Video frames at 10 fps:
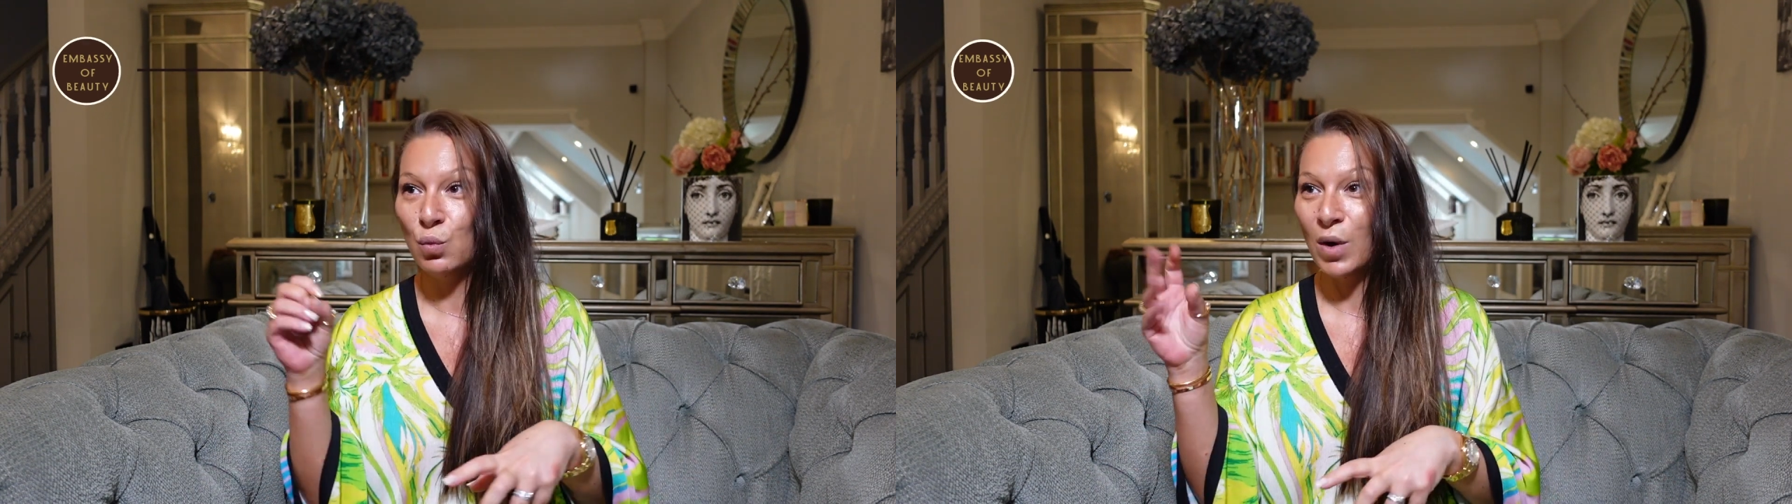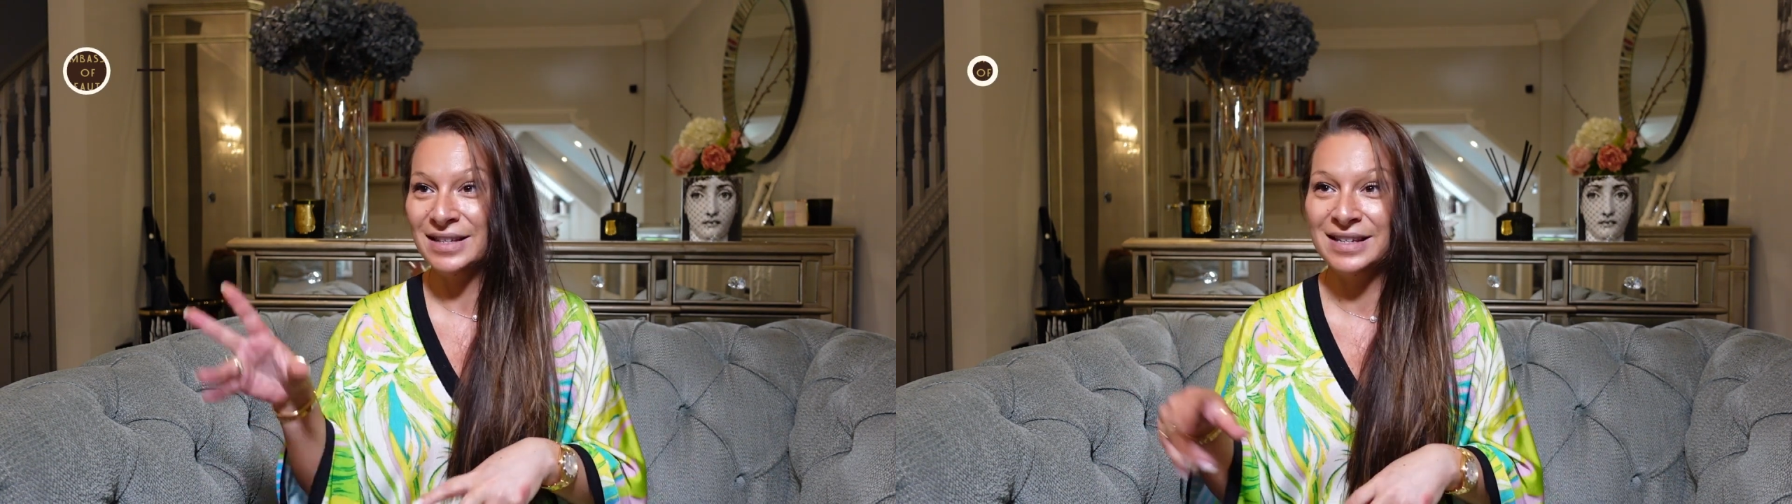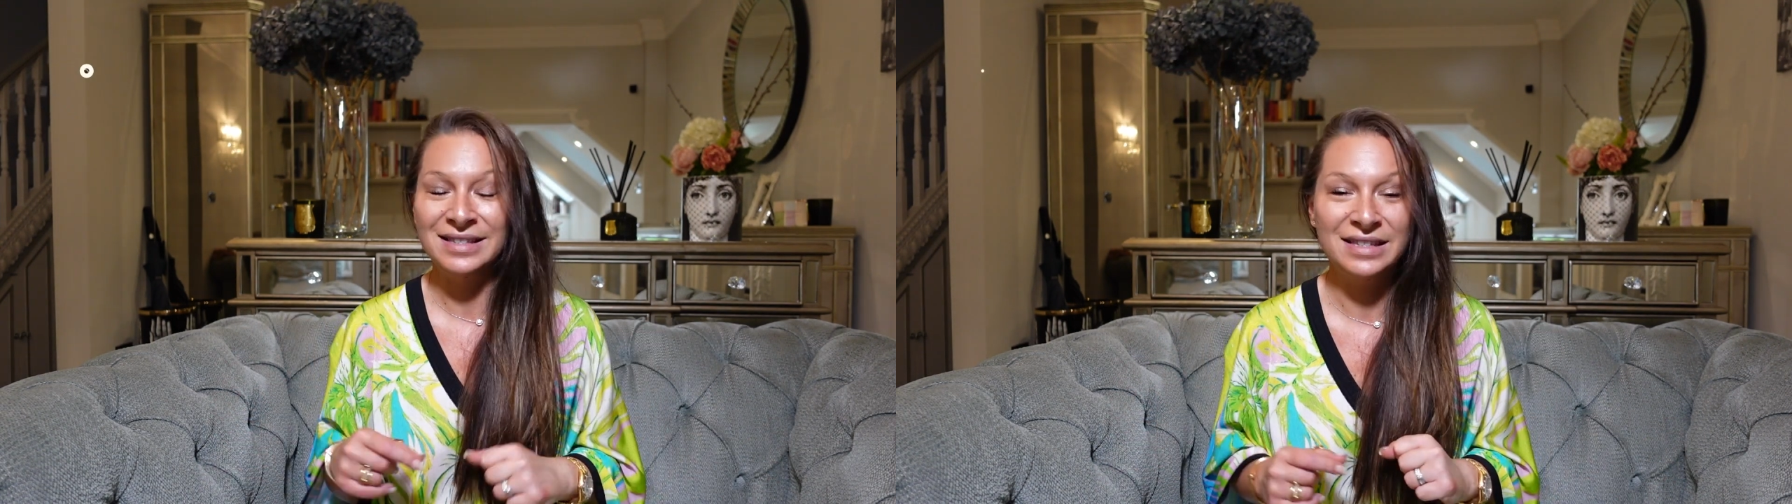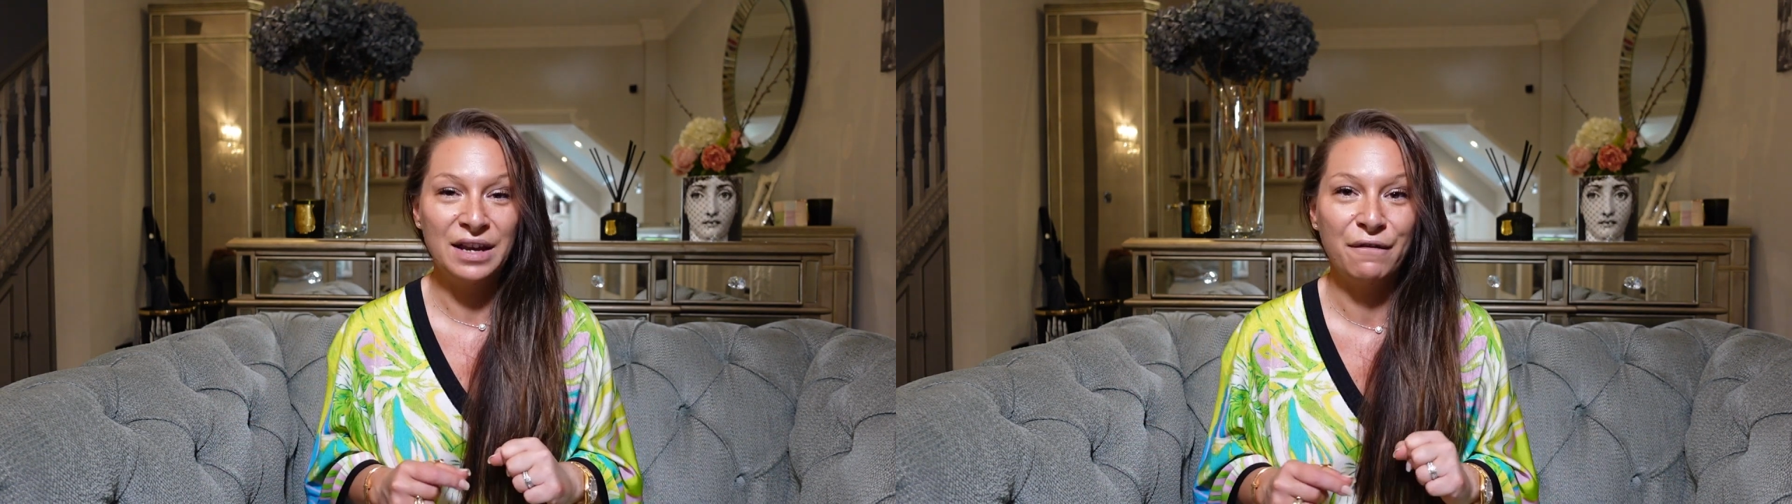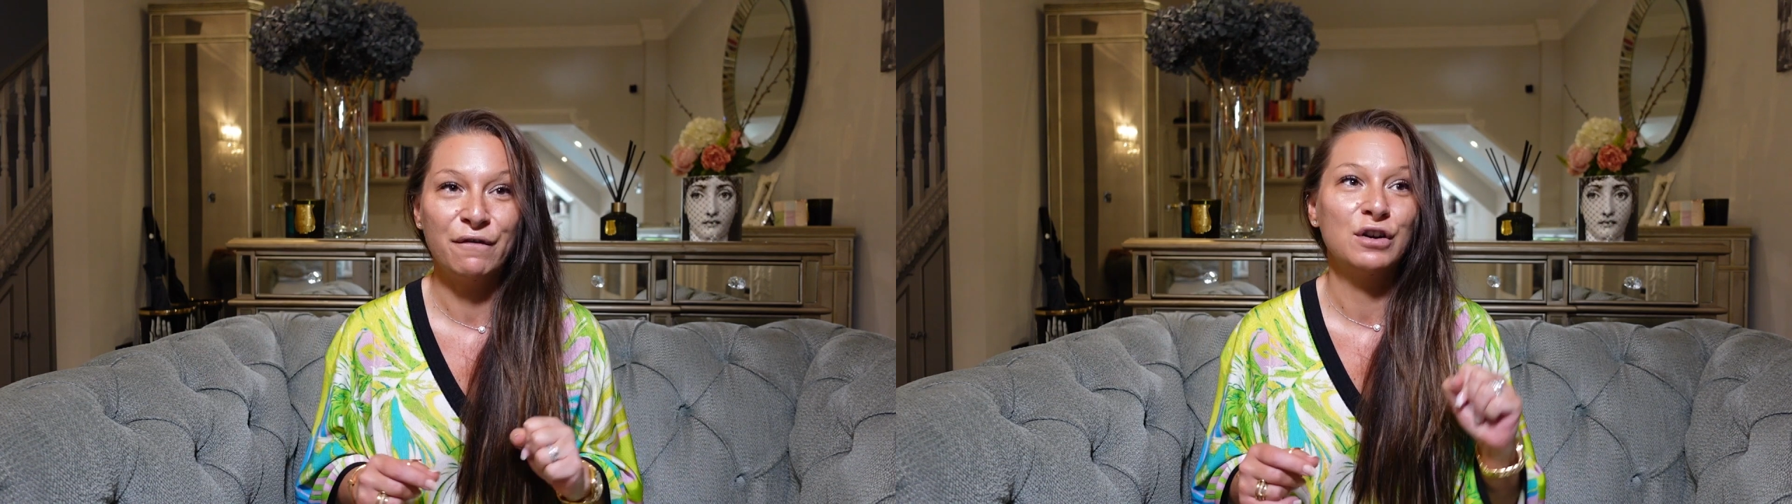Why is it
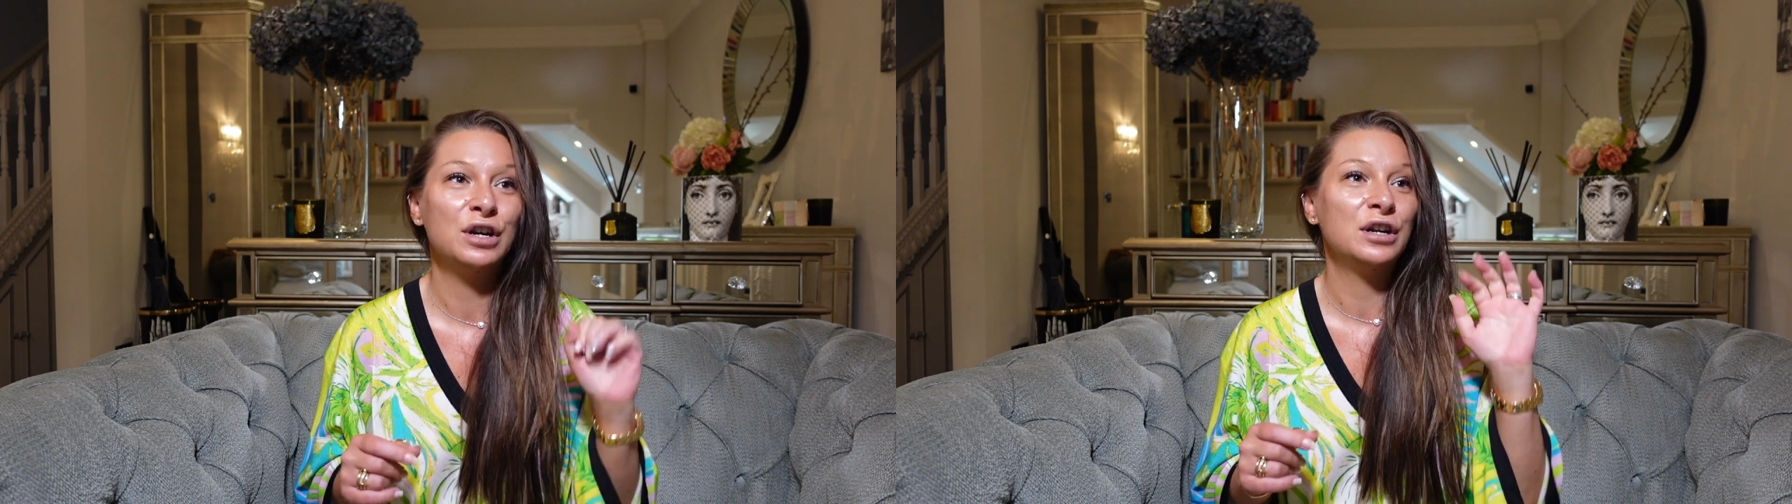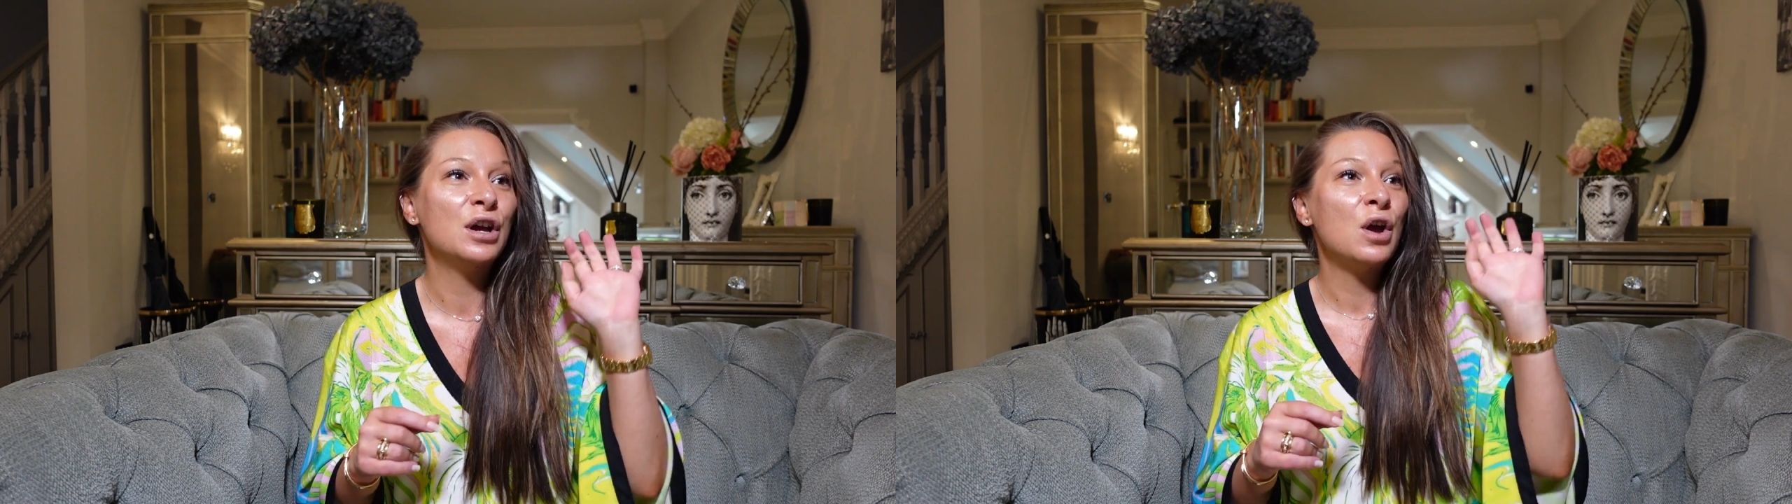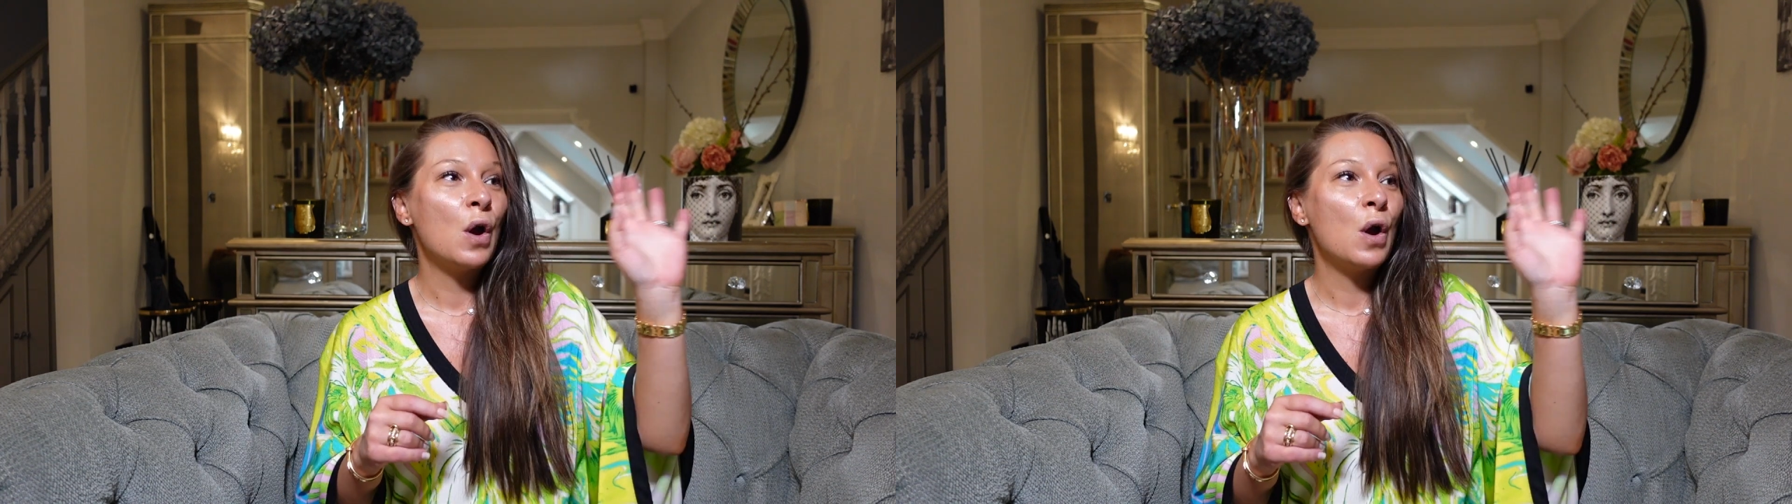different?